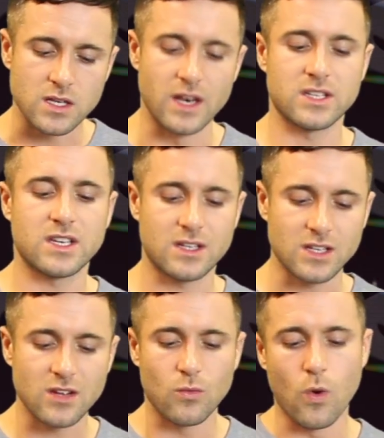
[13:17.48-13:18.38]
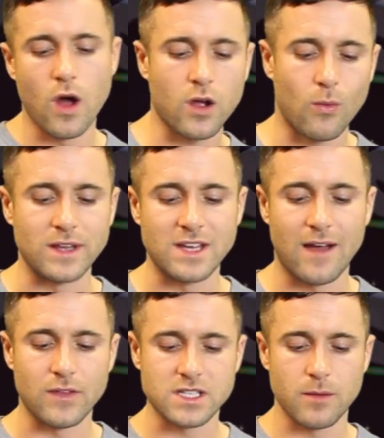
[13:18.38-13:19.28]
So let's work our way
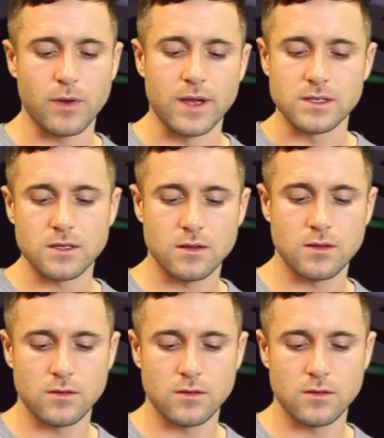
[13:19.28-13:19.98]
down the templates.